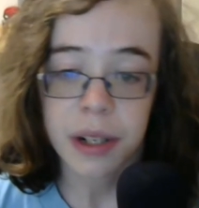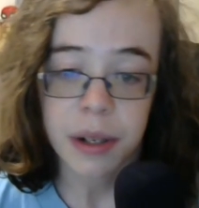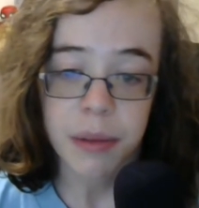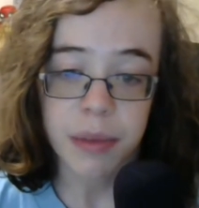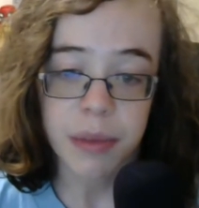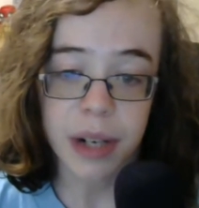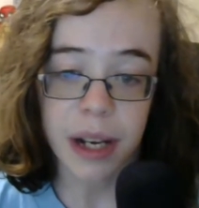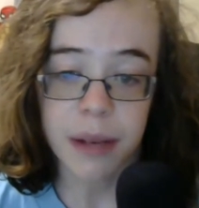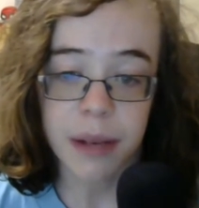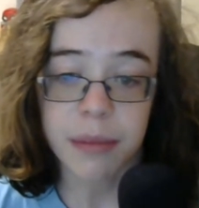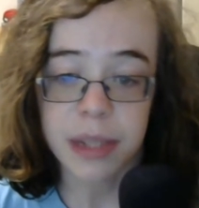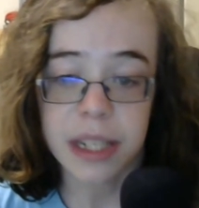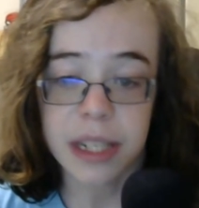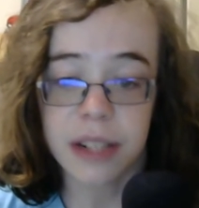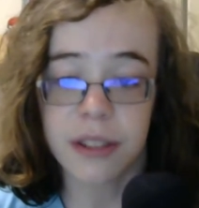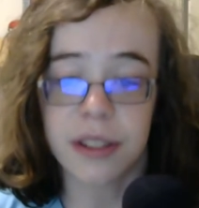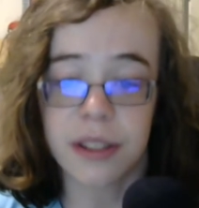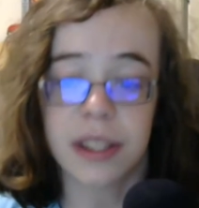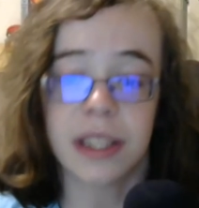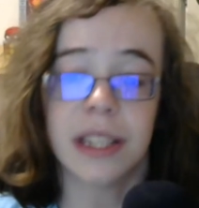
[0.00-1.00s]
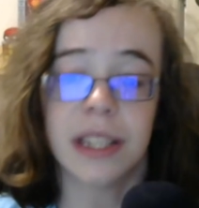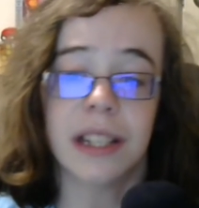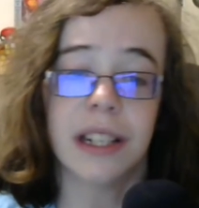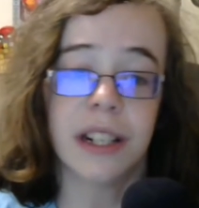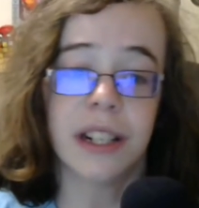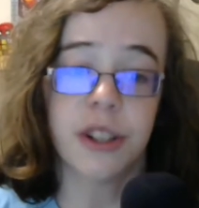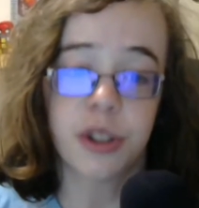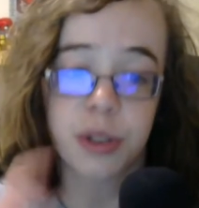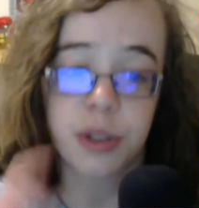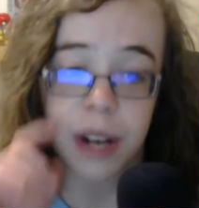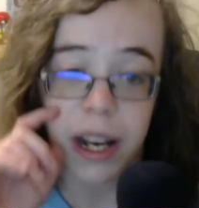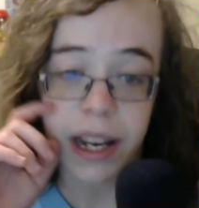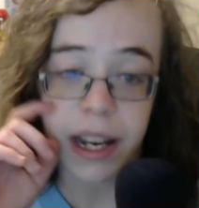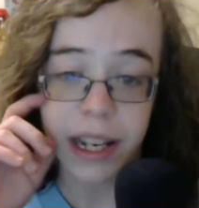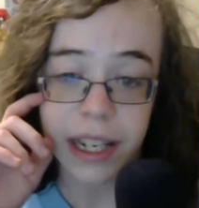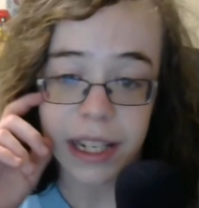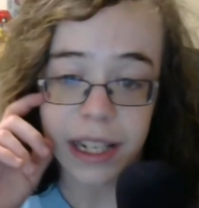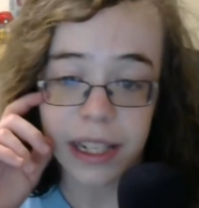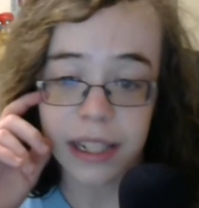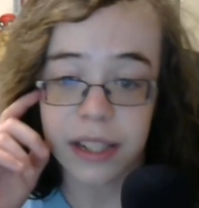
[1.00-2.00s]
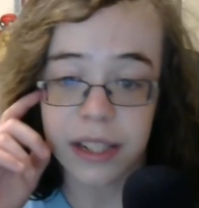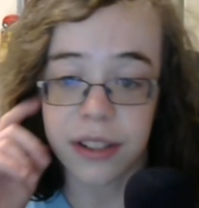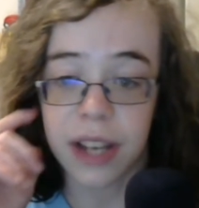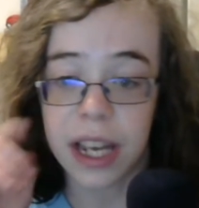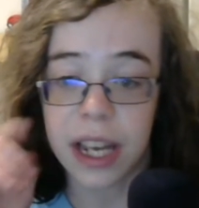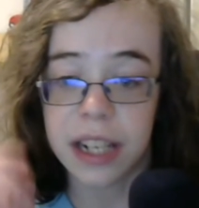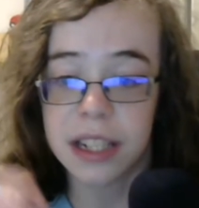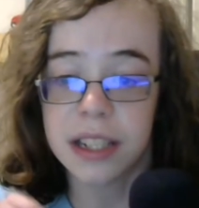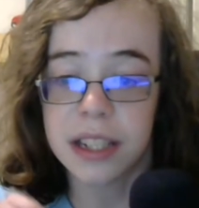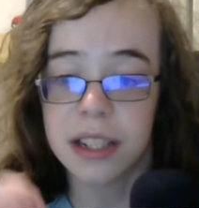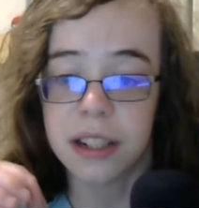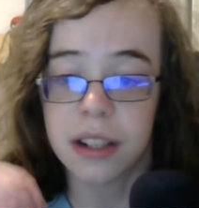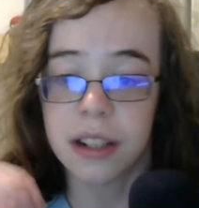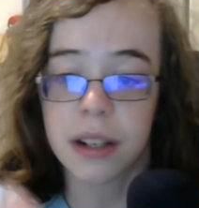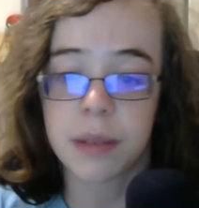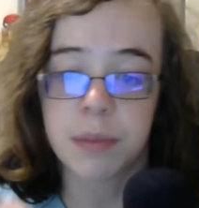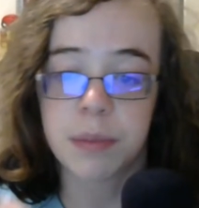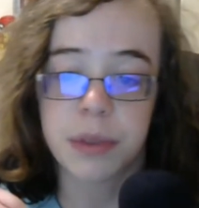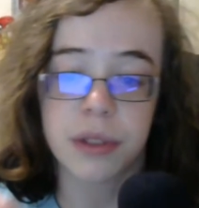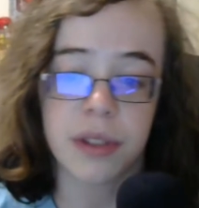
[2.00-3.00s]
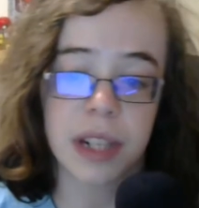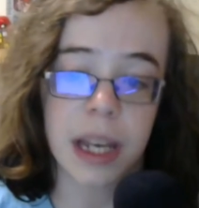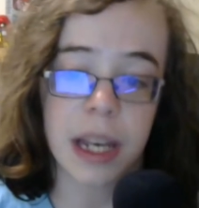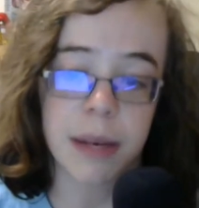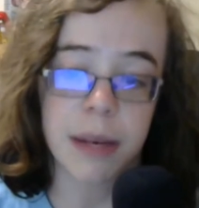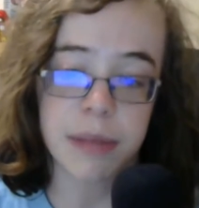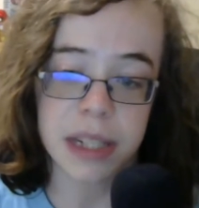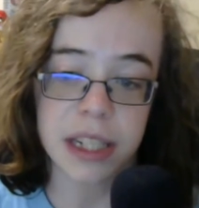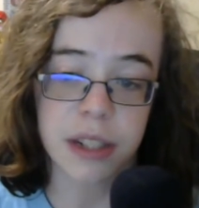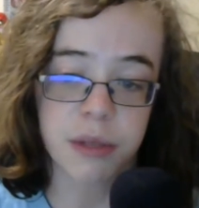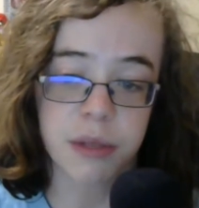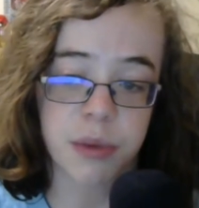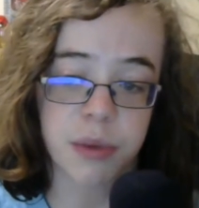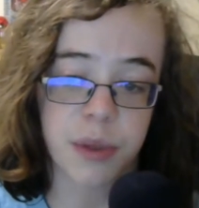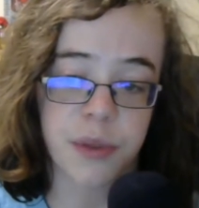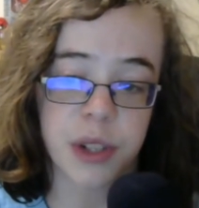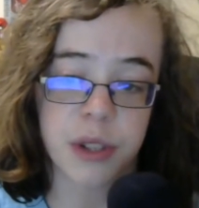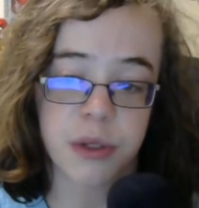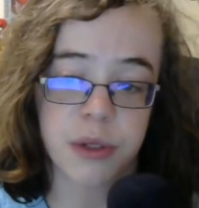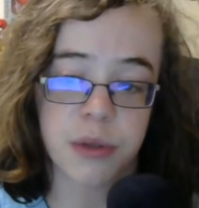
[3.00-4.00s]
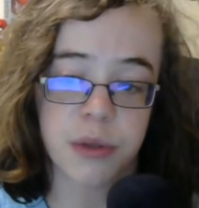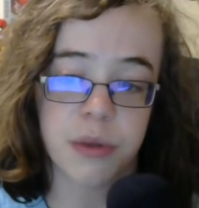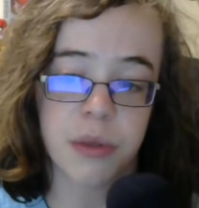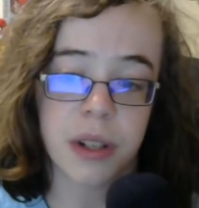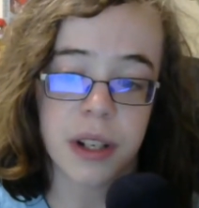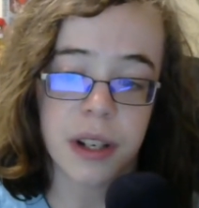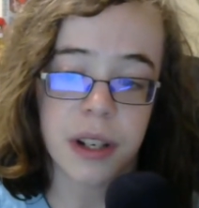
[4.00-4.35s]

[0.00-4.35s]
but I'm seriously gonna try to edit and upload the MC review